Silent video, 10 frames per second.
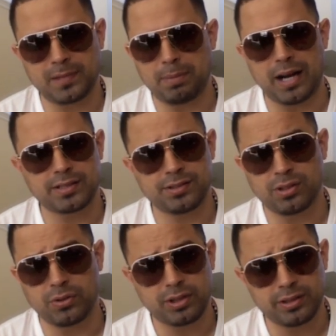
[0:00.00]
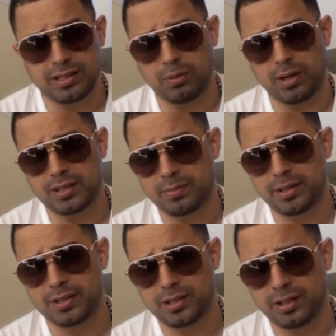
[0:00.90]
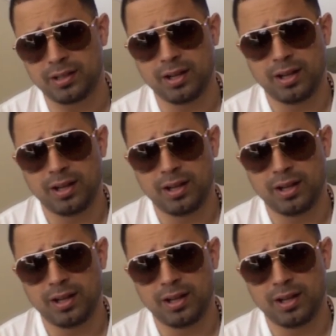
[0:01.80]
Boxing Socialist, I watch some of his shit.